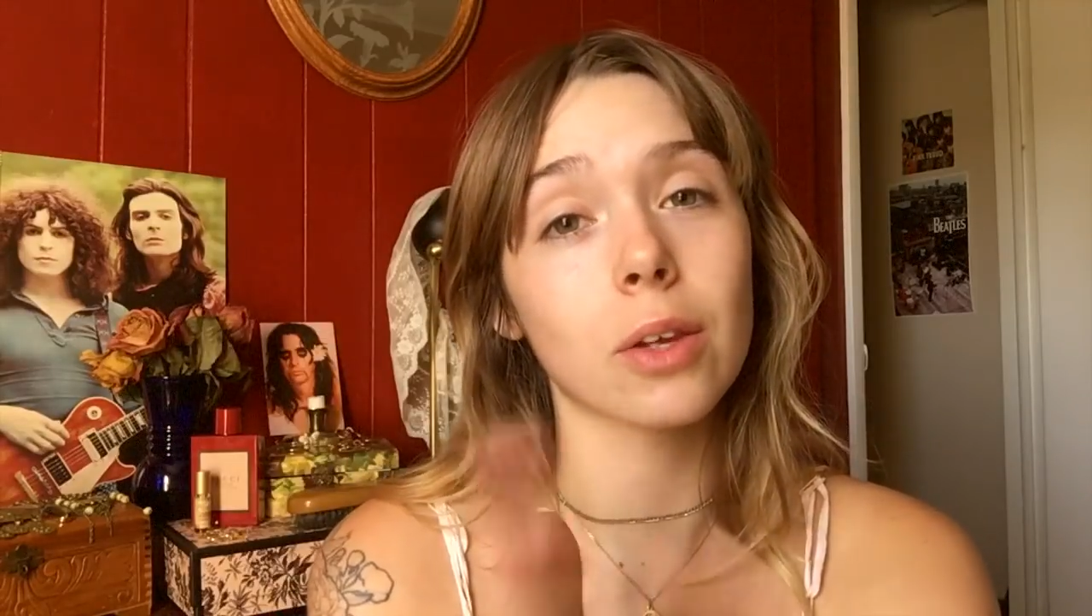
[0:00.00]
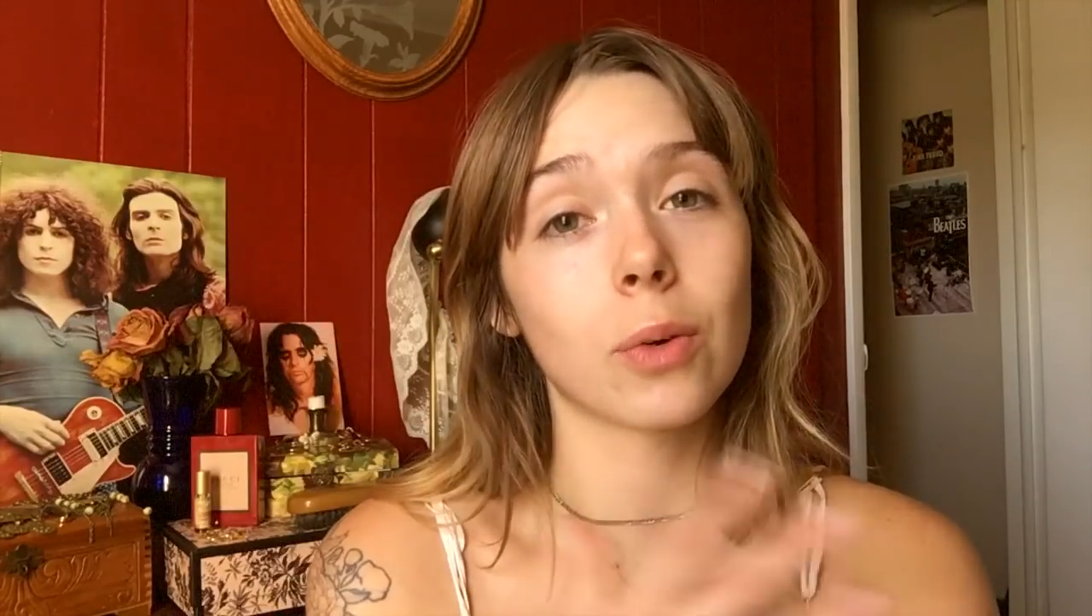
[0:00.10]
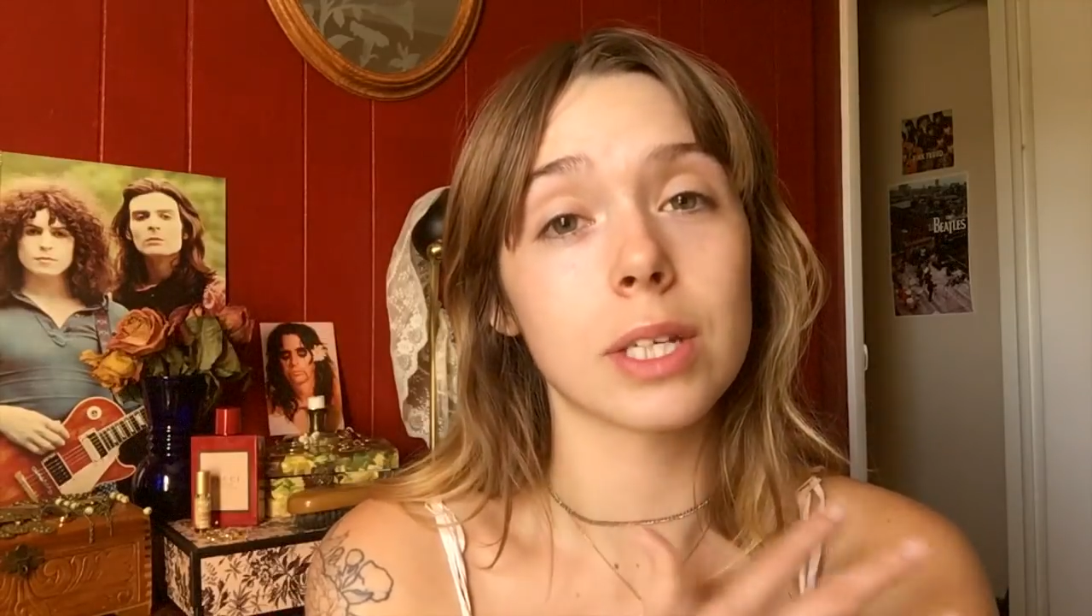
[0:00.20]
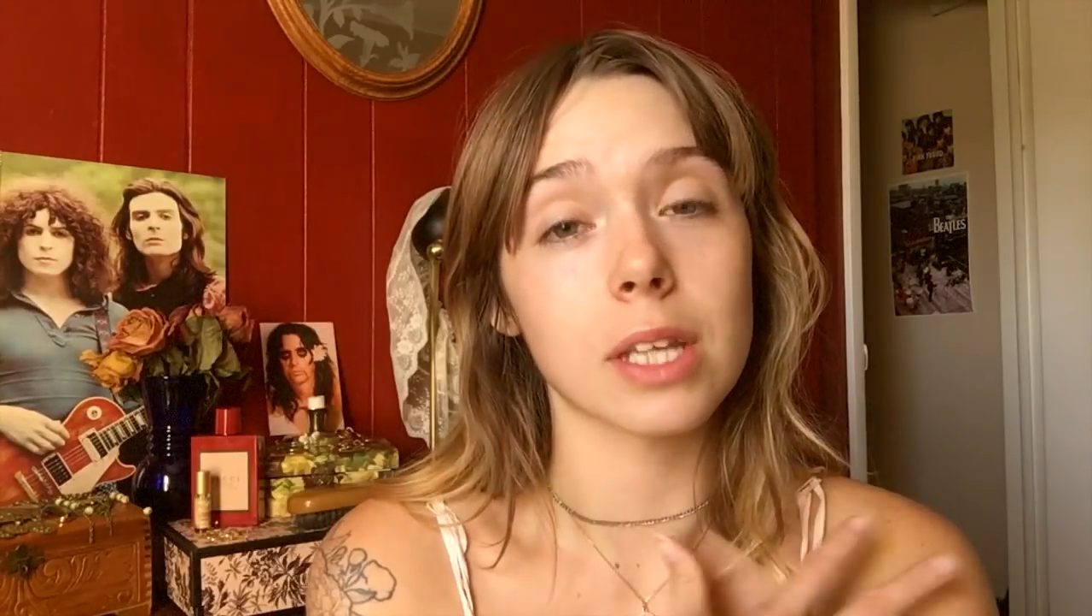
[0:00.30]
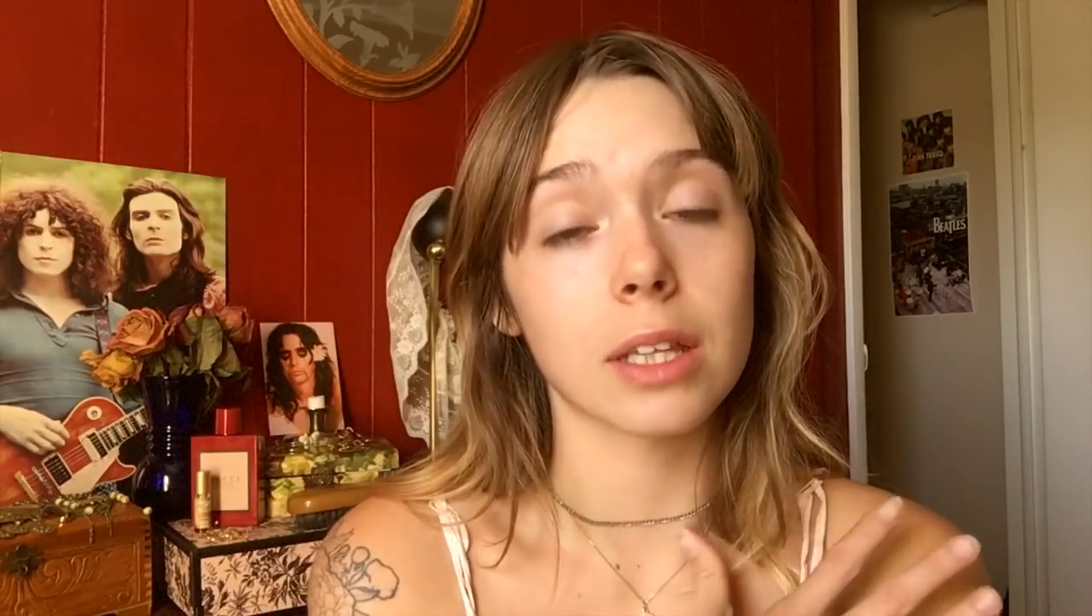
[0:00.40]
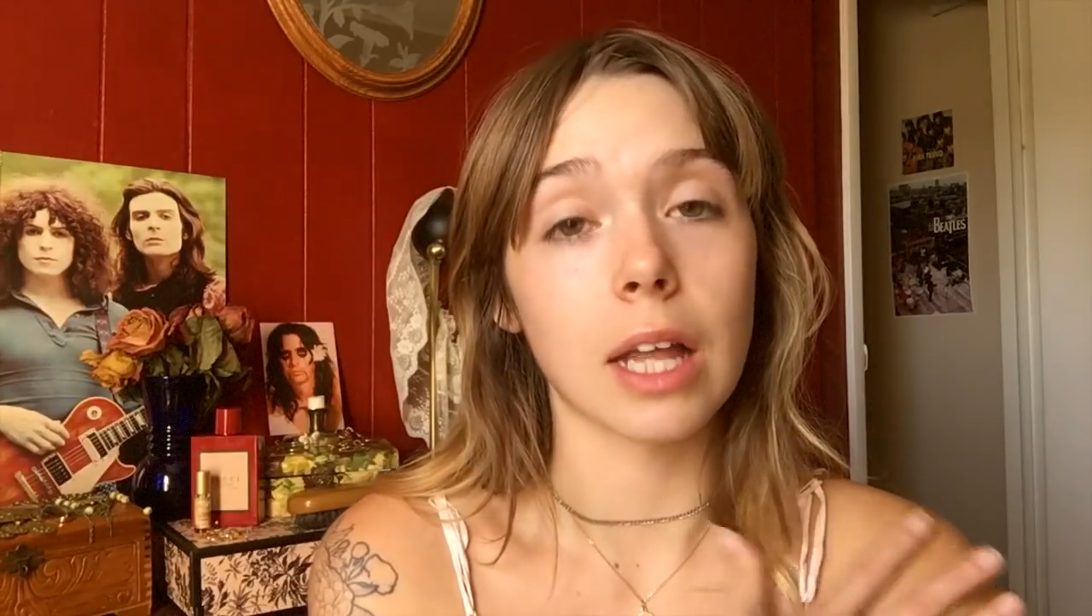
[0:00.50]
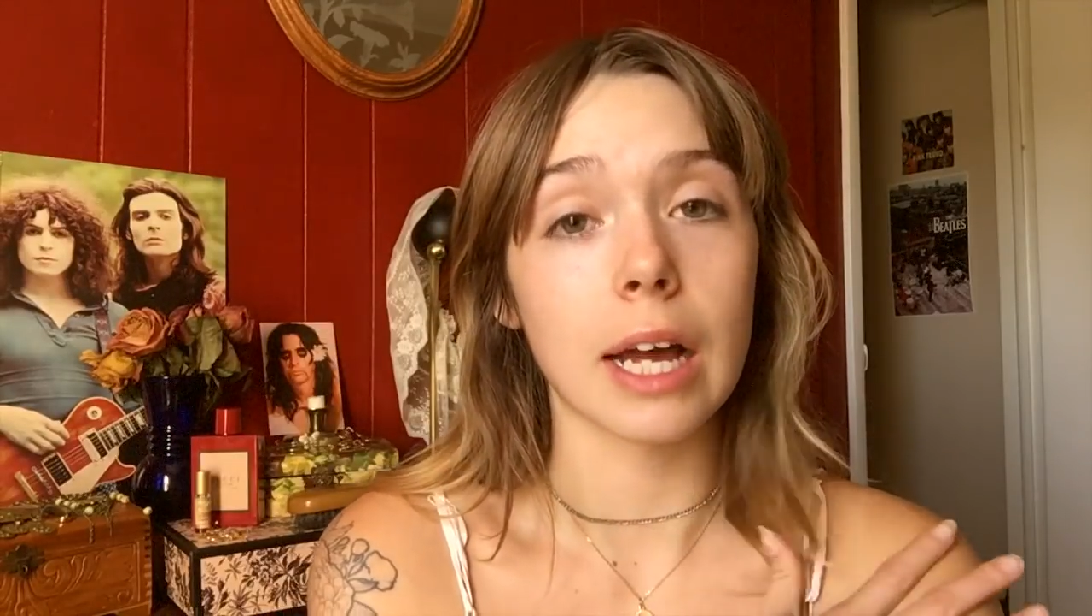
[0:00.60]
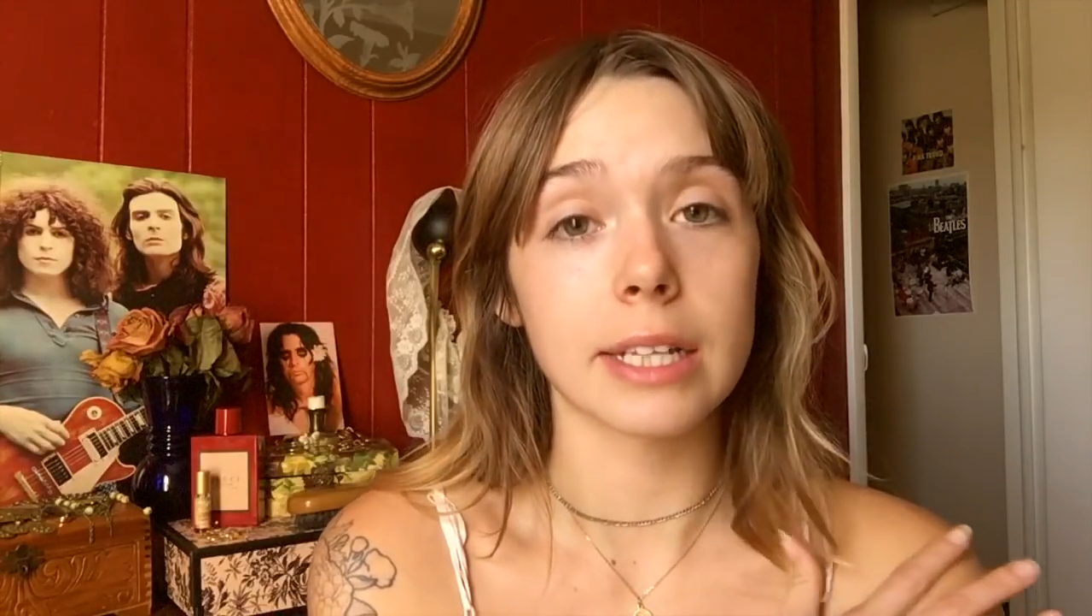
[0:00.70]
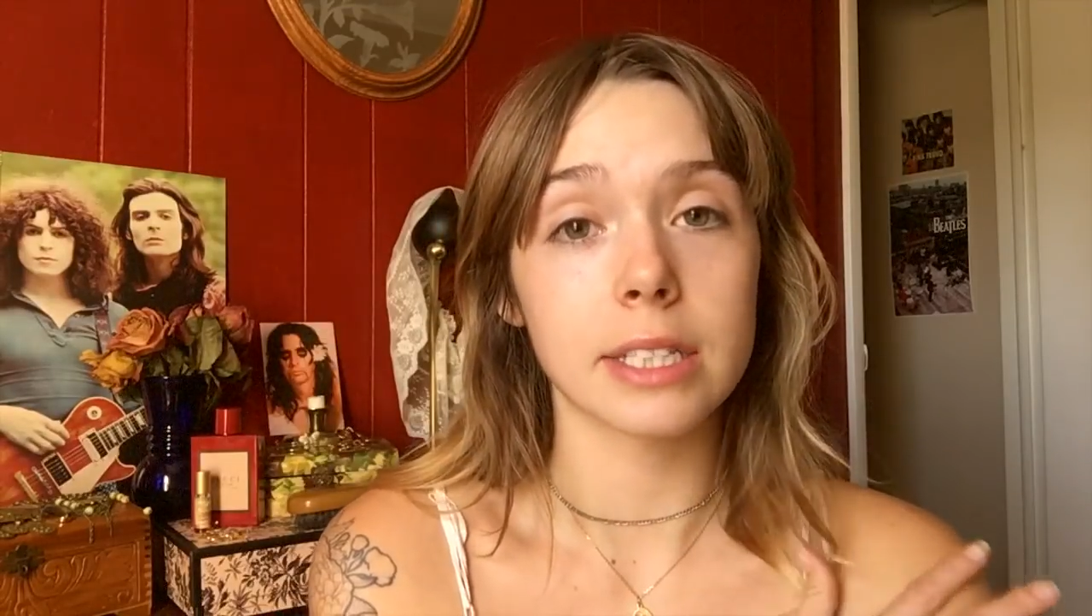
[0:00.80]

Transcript: the quiz online